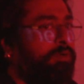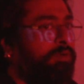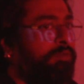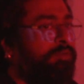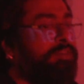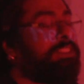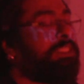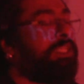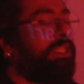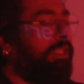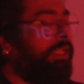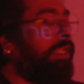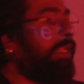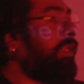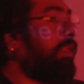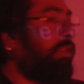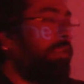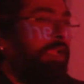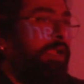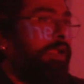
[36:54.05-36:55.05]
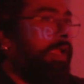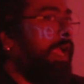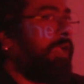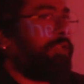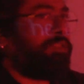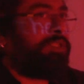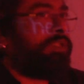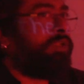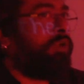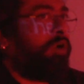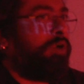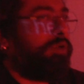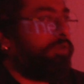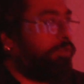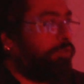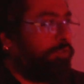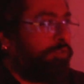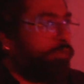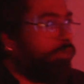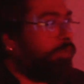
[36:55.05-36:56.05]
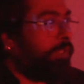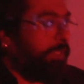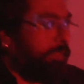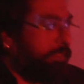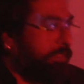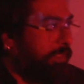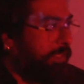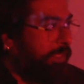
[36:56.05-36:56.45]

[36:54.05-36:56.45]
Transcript: facilitate, actually not to do it,